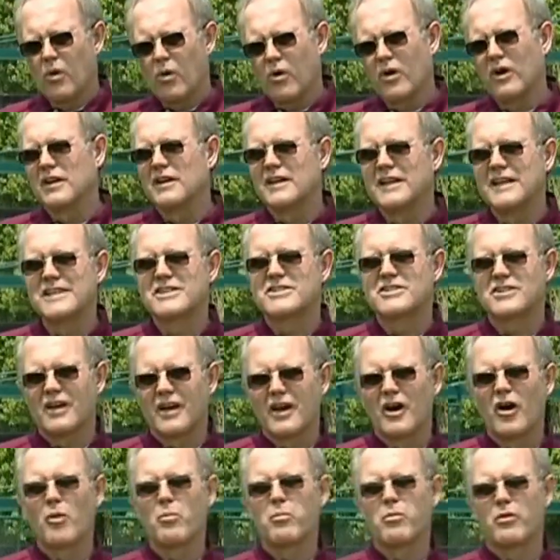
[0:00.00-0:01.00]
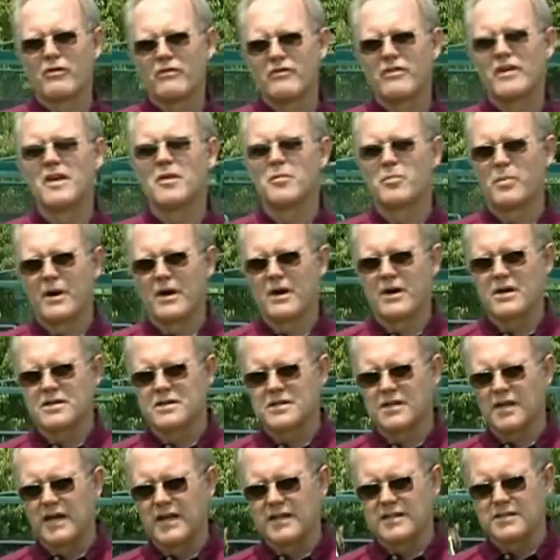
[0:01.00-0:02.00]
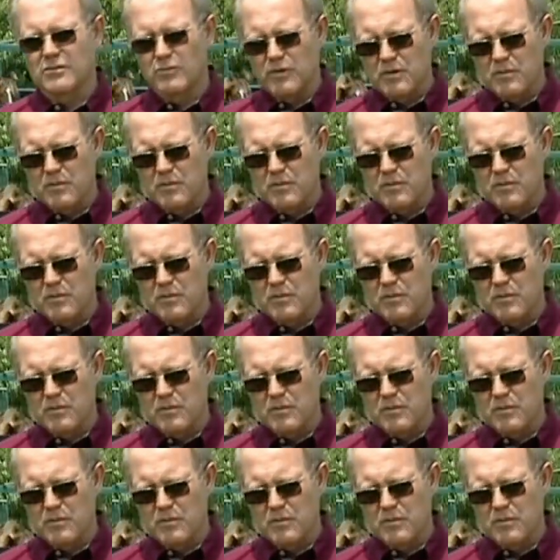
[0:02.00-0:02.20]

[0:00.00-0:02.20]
or at least to help prevent parasites.